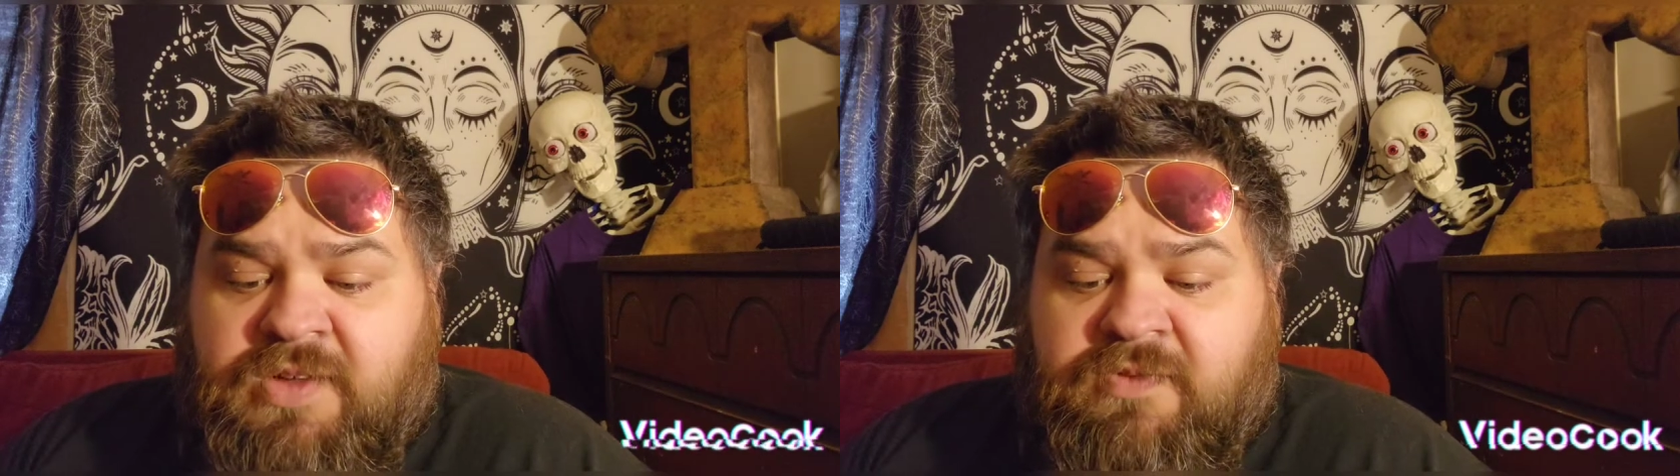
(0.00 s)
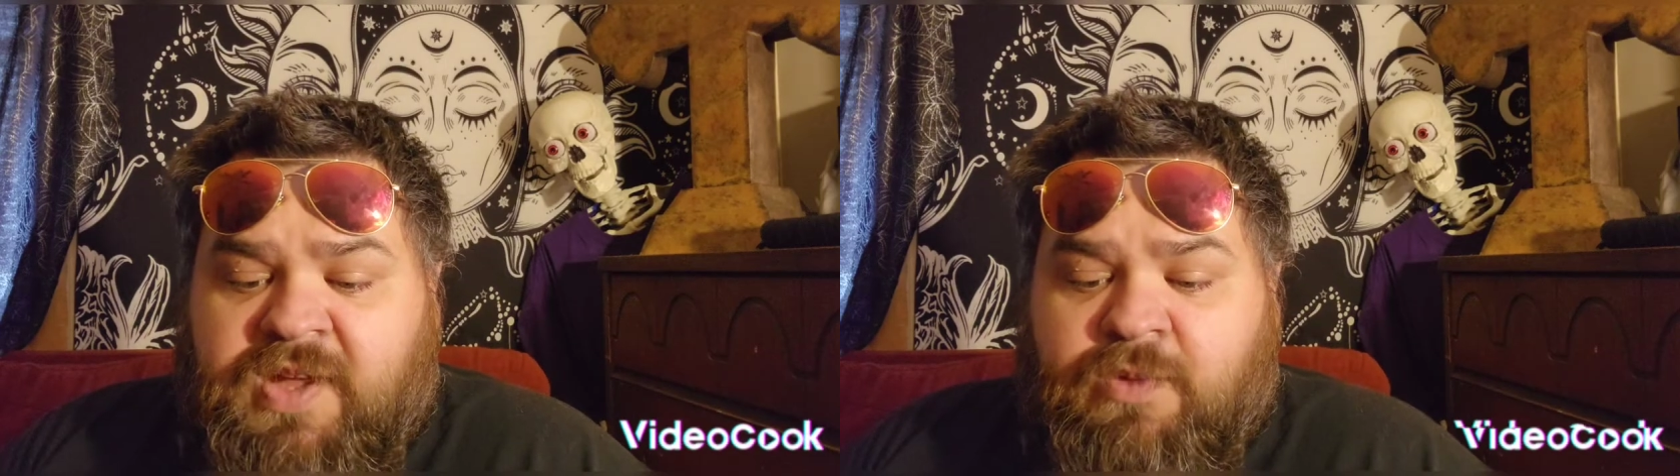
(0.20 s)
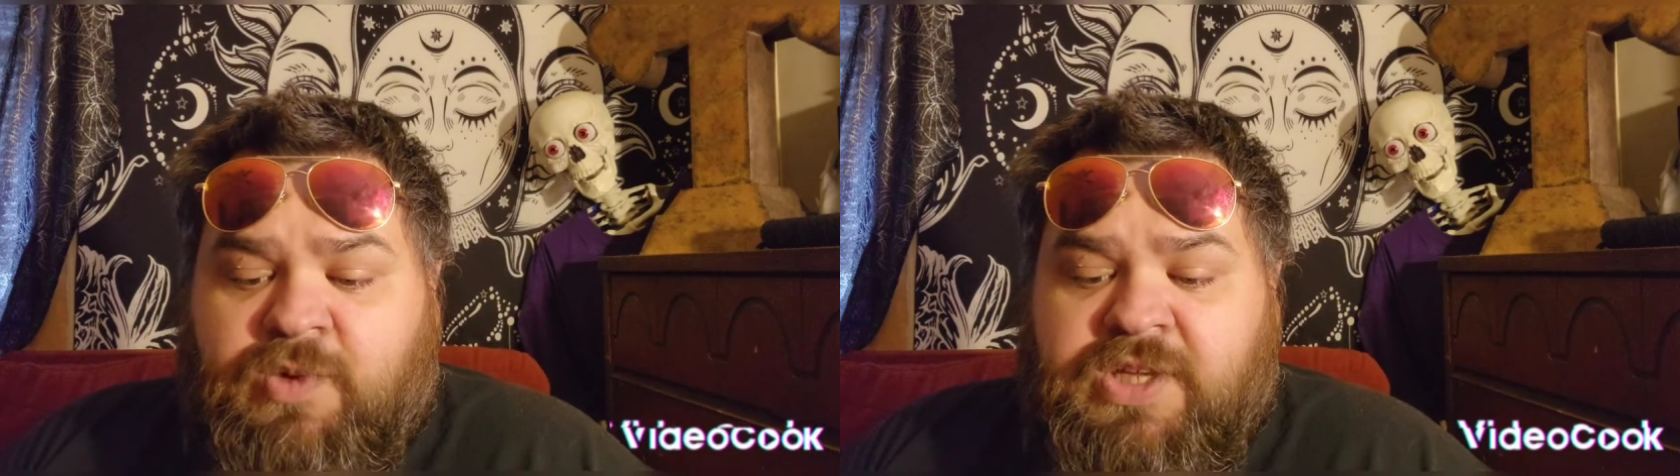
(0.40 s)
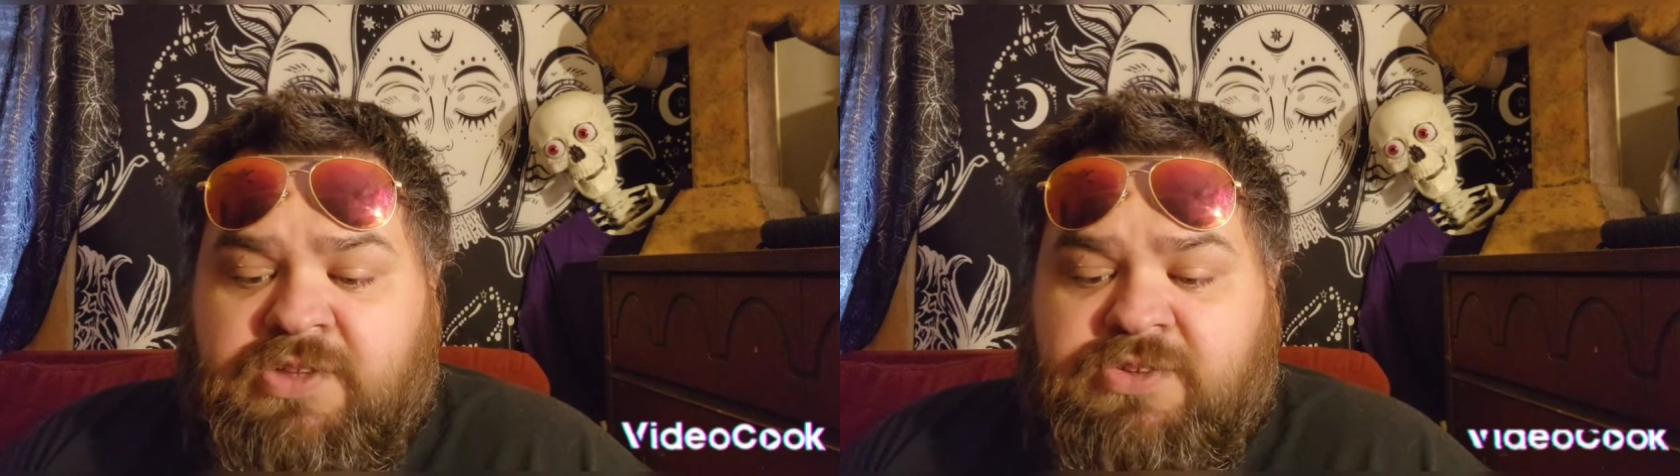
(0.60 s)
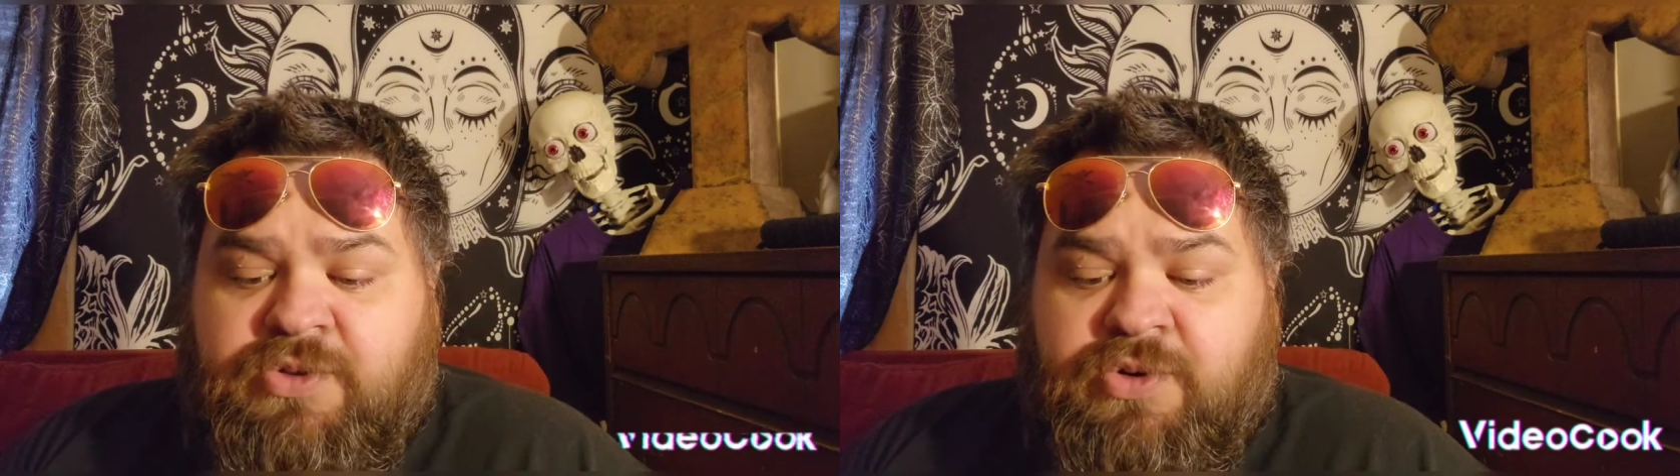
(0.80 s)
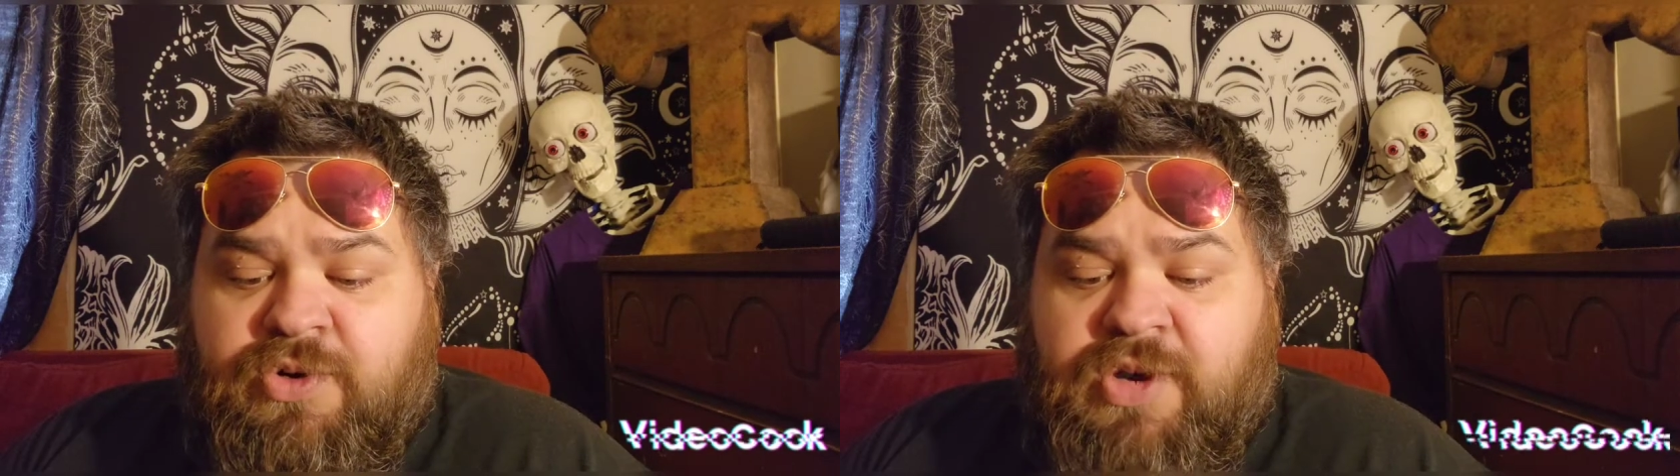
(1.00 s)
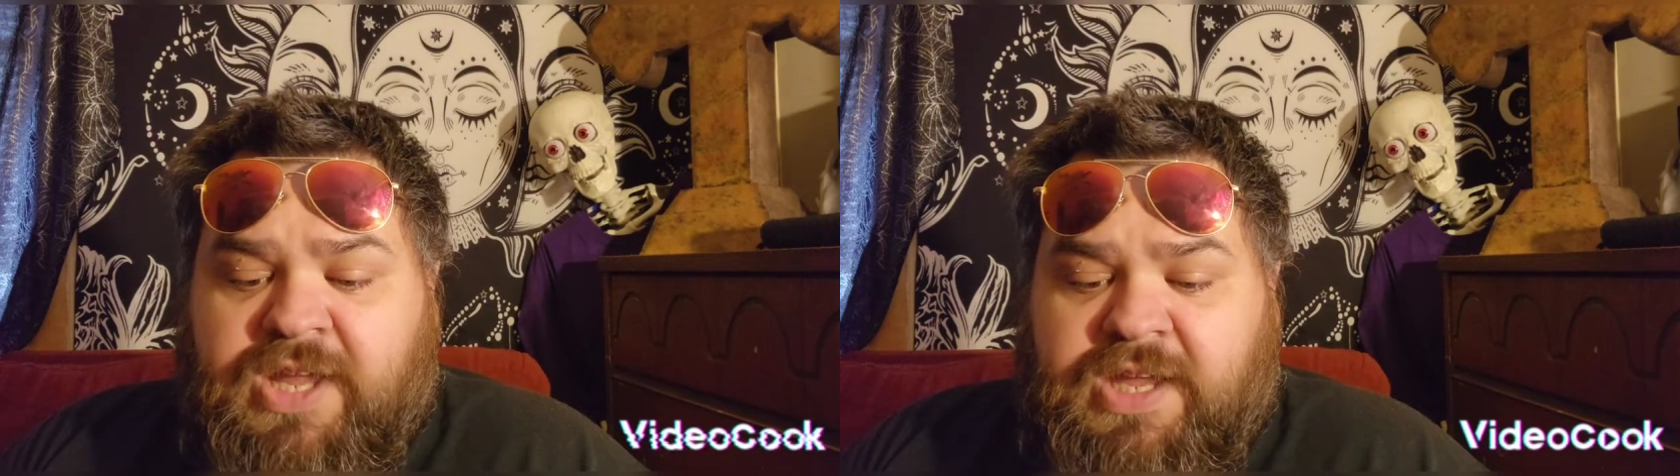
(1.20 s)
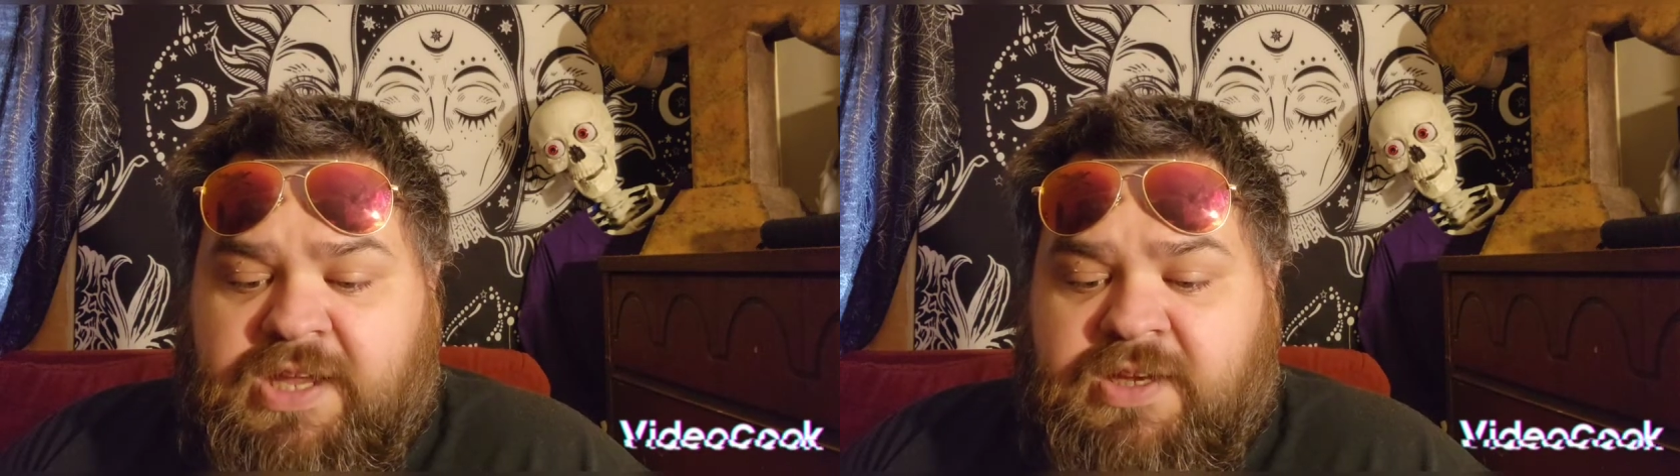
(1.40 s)
they went to her
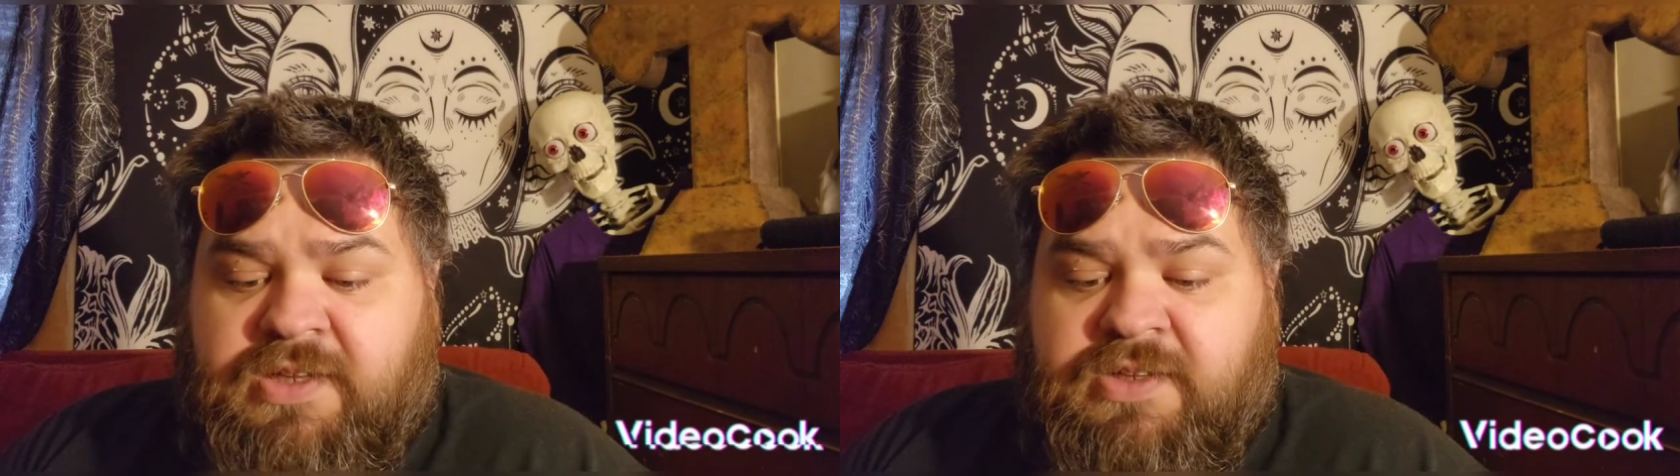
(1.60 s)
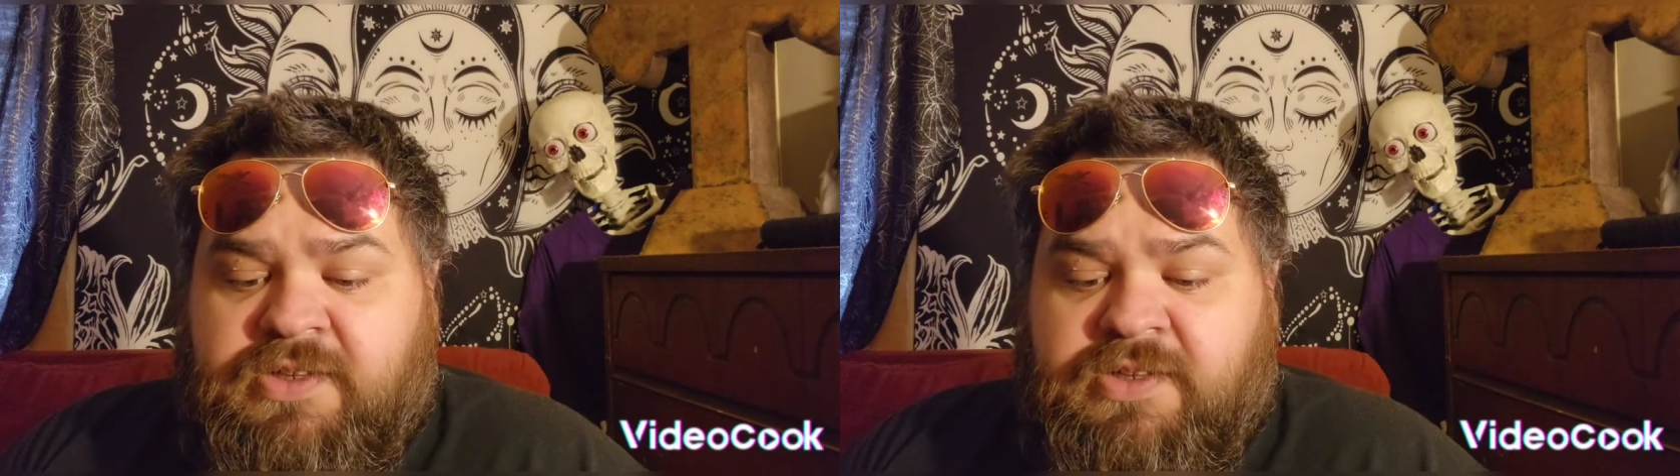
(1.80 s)
aid.